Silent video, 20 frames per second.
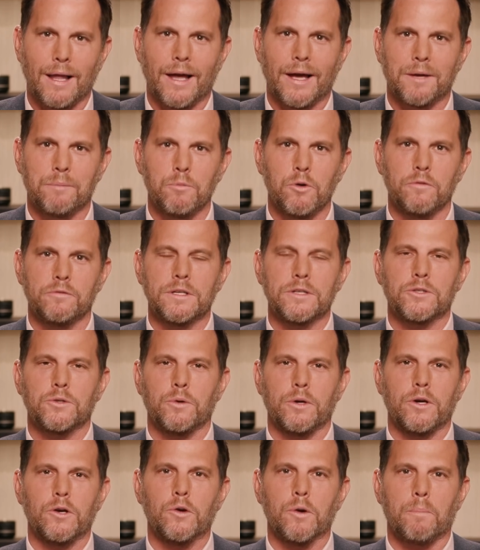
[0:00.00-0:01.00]
I had moved into
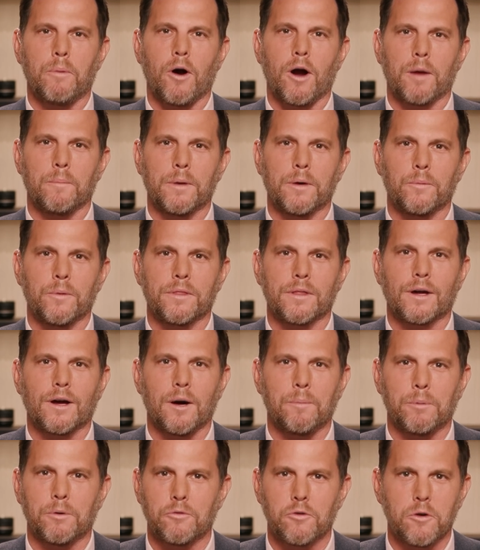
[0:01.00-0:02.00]
a new apartment with a
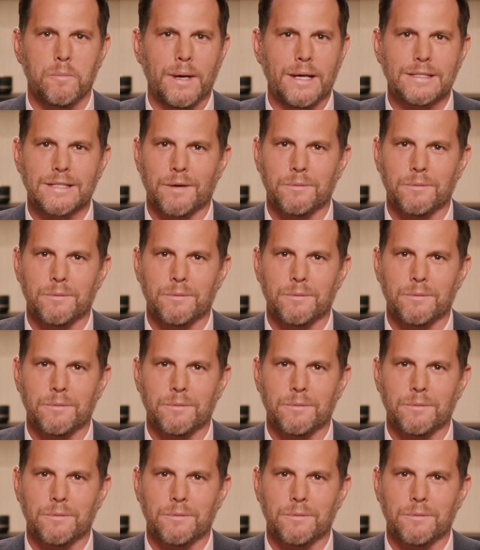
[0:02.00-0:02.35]
couple roommates.